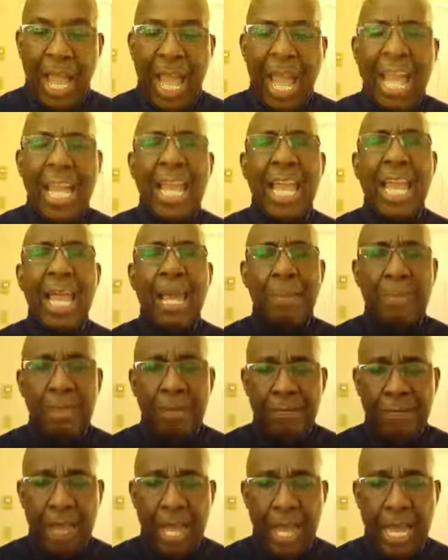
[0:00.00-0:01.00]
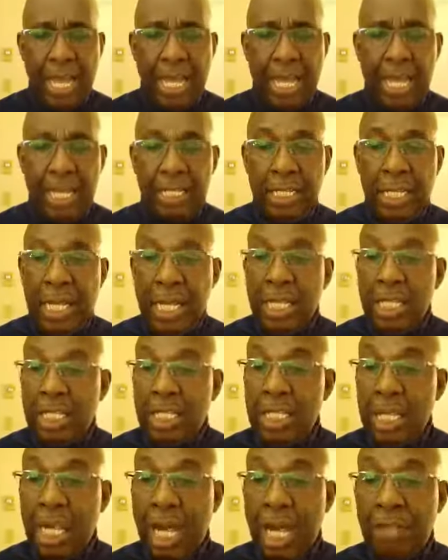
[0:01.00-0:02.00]
I am the vine,
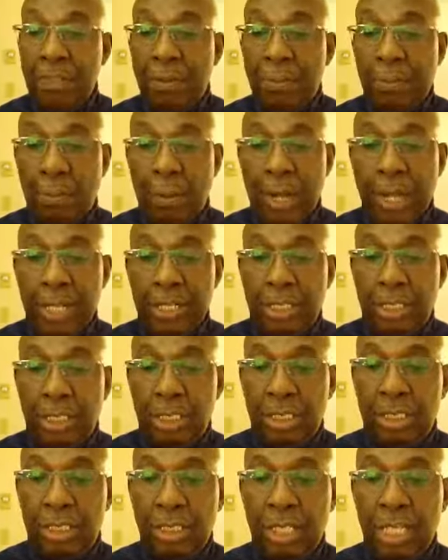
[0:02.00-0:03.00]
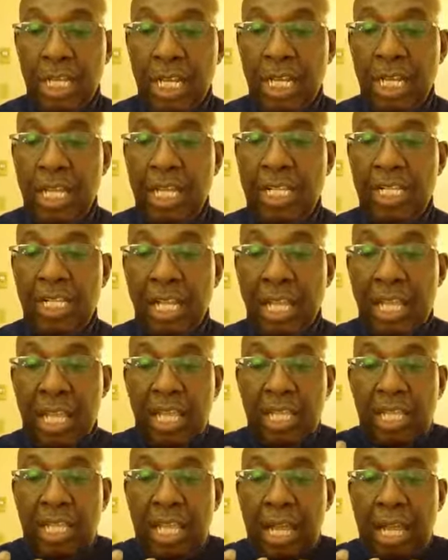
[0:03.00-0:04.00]
ye are the branches. He
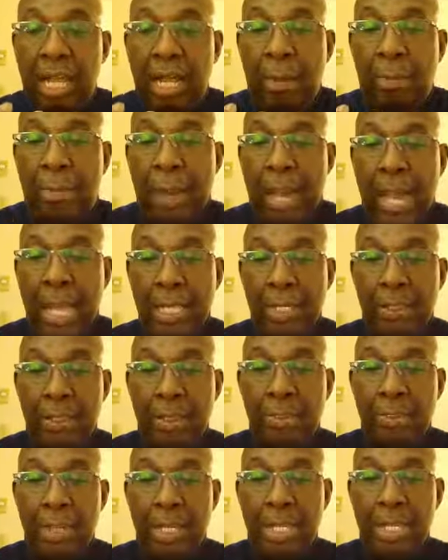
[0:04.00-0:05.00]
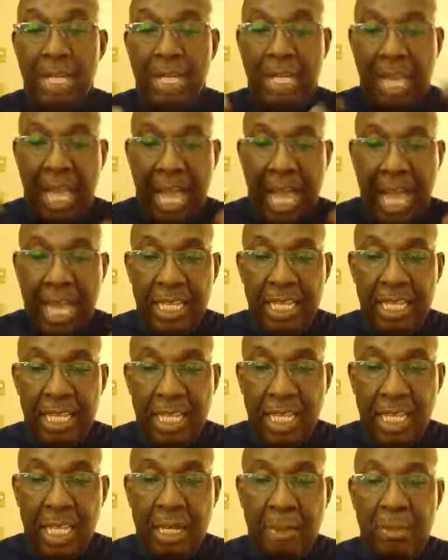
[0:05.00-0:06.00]
that, abideth in me and I in
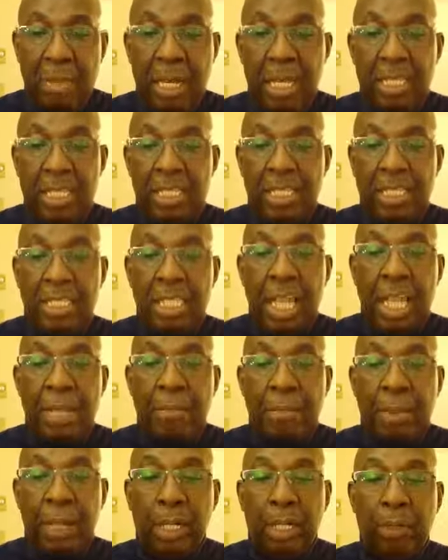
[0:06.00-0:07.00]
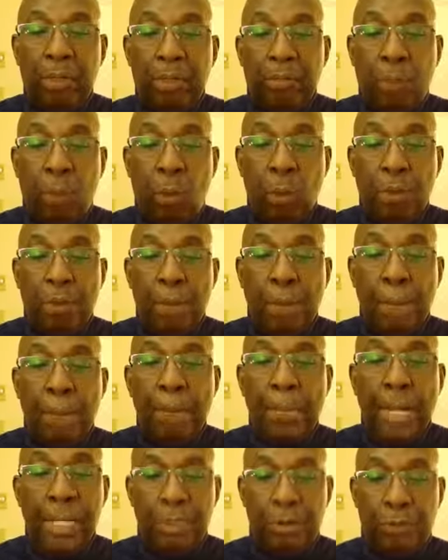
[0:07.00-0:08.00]
him, the same bringeth forth
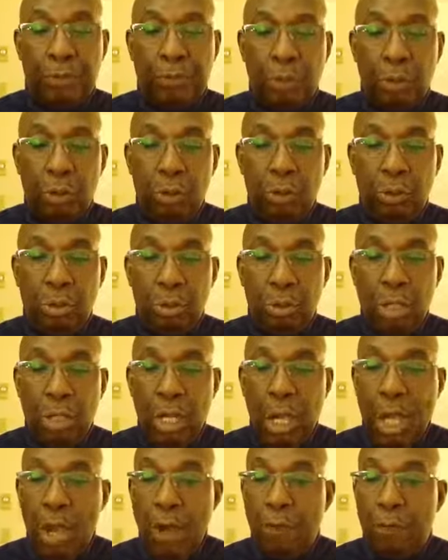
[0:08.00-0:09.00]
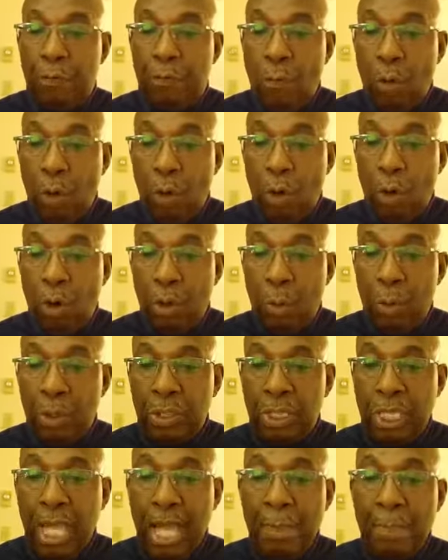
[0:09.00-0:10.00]
much fruit. For
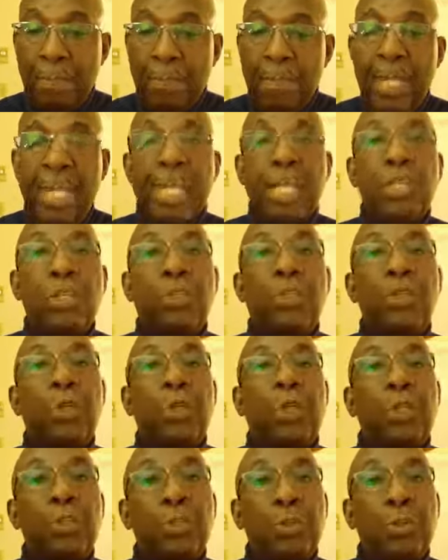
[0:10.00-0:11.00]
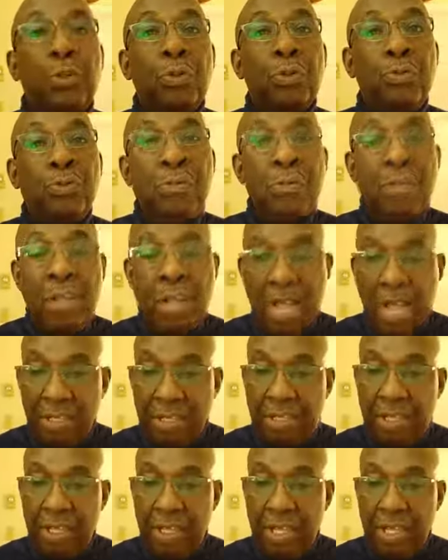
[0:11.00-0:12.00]
without me you can do
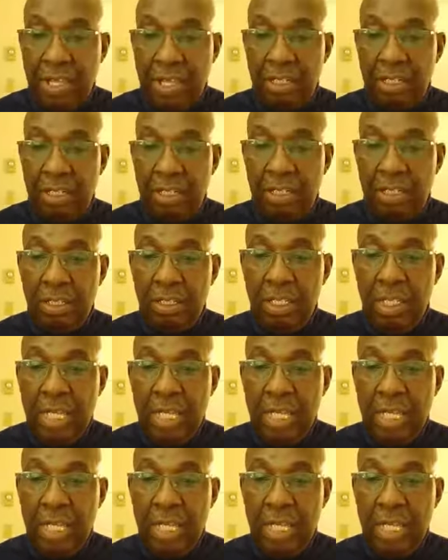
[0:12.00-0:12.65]
nothing.